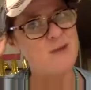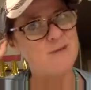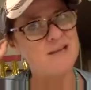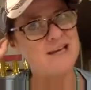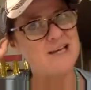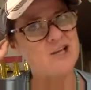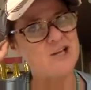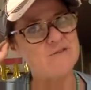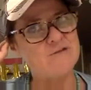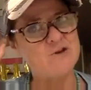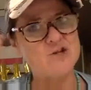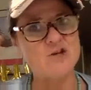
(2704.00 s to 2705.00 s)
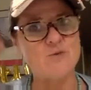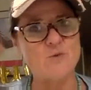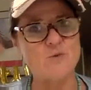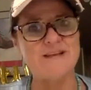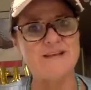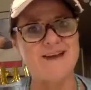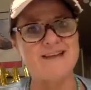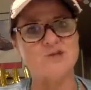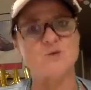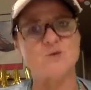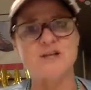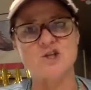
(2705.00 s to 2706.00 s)
my molecular infusion really
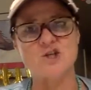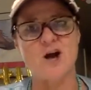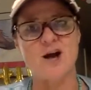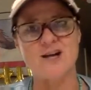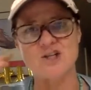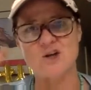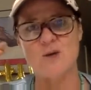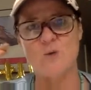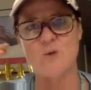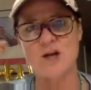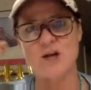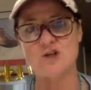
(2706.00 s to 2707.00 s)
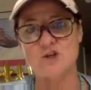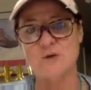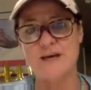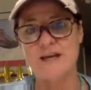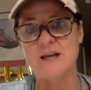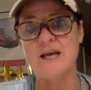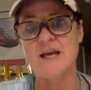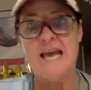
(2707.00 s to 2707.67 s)
fast, really strong. And so I want to do it.